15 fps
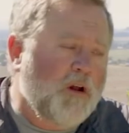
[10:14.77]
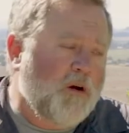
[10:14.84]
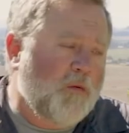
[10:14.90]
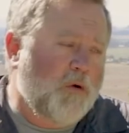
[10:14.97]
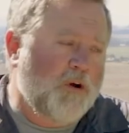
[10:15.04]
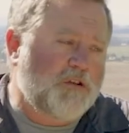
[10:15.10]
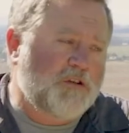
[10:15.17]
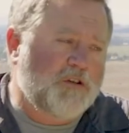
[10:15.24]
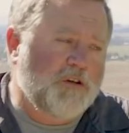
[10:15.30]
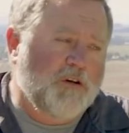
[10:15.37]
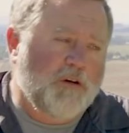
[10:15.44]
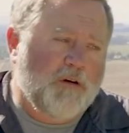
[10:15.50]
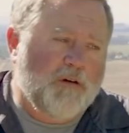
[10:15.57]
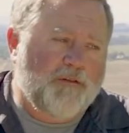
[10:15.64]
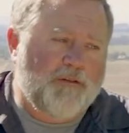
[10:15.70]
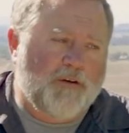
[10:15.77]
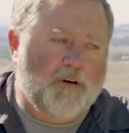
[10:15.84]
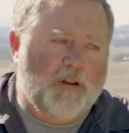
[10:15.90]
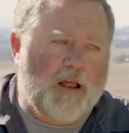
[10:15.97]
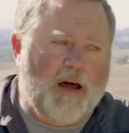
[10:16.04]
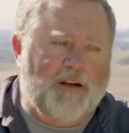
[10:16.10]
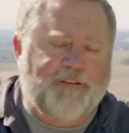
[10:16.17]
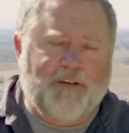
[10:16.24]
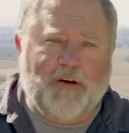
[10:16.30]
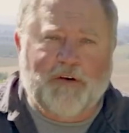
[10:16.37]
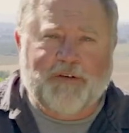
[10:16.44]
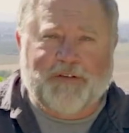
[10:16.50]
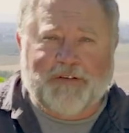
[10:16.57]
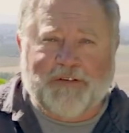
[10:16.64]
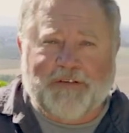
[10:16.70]
which for a lot of
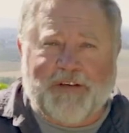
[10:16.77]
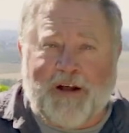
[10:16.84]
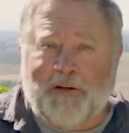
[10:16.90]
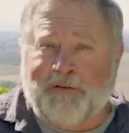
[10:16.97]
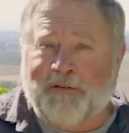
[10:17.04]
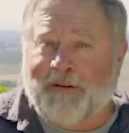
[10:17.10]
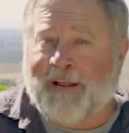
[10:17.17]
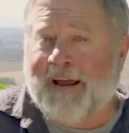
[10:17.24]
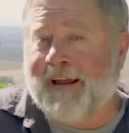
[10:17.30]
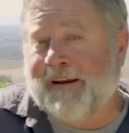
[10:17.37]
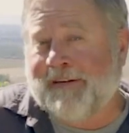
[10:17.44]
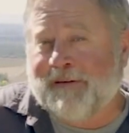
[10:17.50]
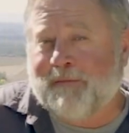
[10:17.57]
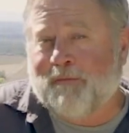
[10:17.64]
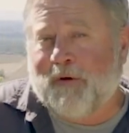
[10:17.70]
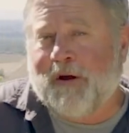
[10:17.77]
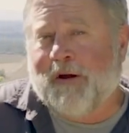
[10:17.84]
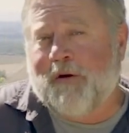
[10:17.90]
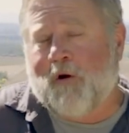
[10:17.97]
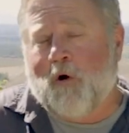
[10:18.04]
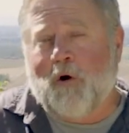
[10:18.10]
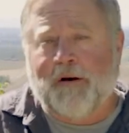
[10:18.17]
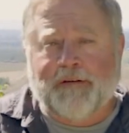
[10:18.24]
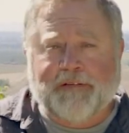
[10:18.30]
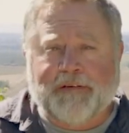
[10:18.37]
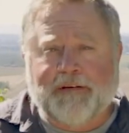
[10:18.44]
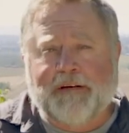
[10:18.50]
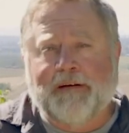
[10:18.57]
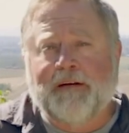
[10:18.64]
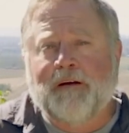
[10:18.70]
folks sounds late, but
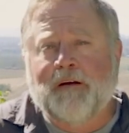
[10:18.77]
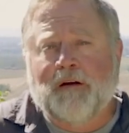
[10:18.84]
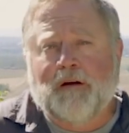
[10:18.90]
honestly,